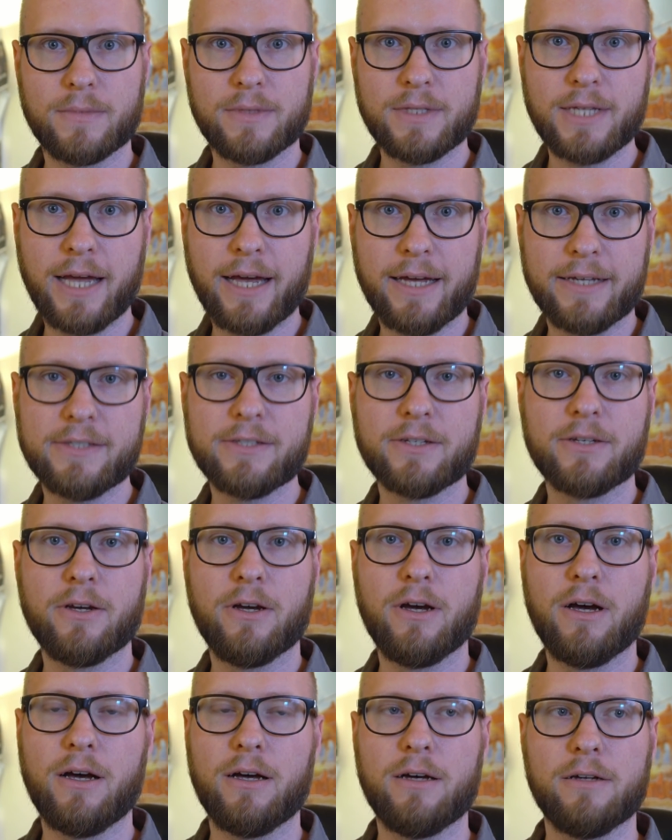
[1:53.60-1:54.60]
task
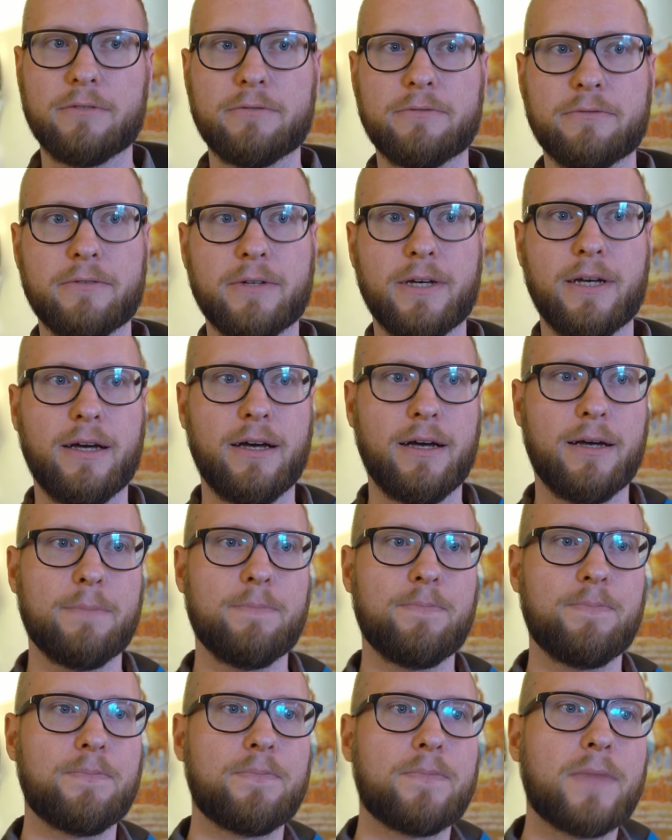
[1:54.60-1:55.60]
of
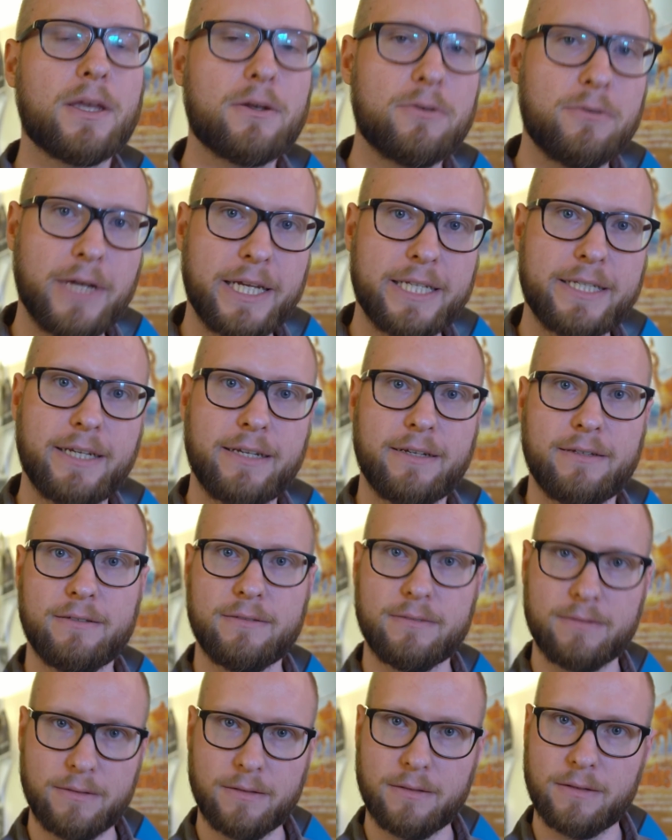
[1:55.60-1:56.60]
creating
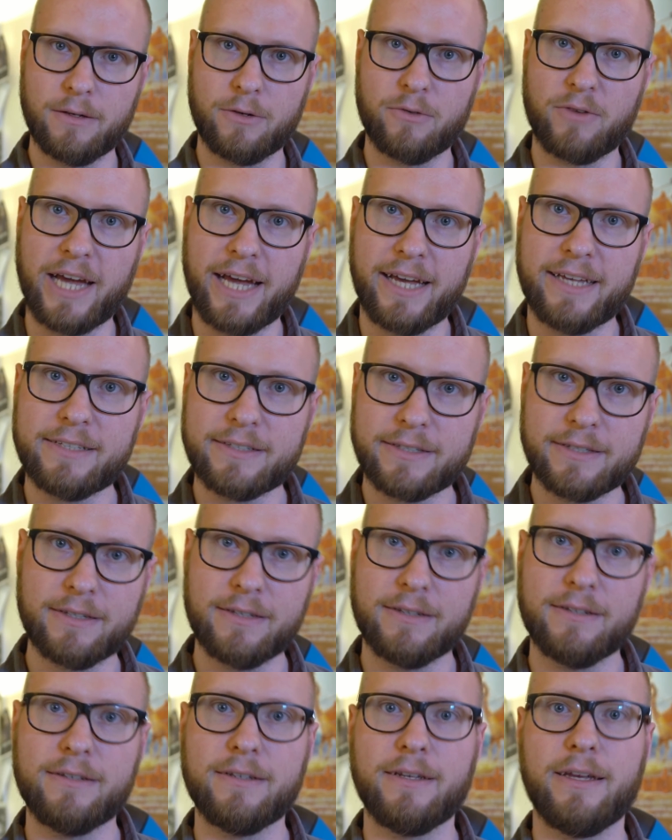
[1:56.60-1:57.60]
grass
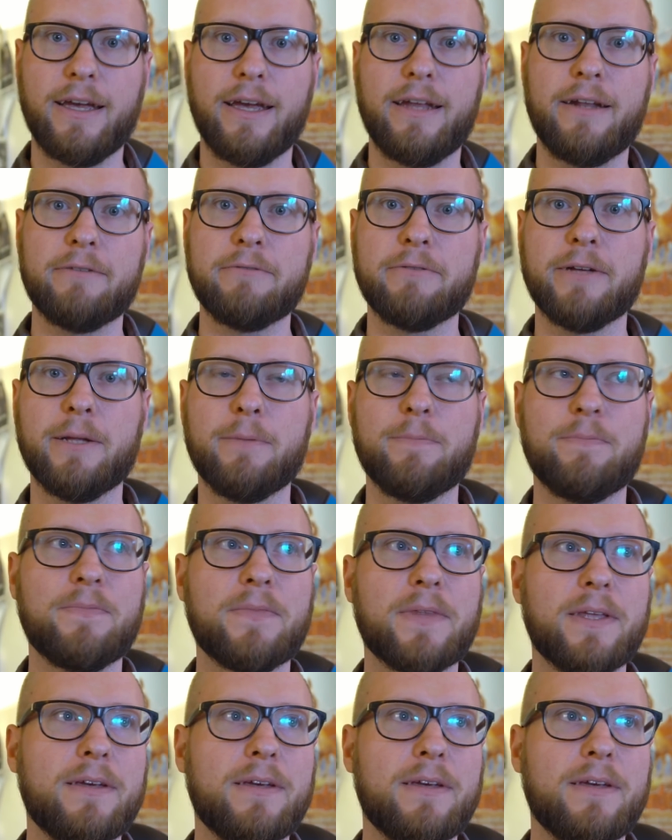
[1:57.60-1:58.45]
in a film.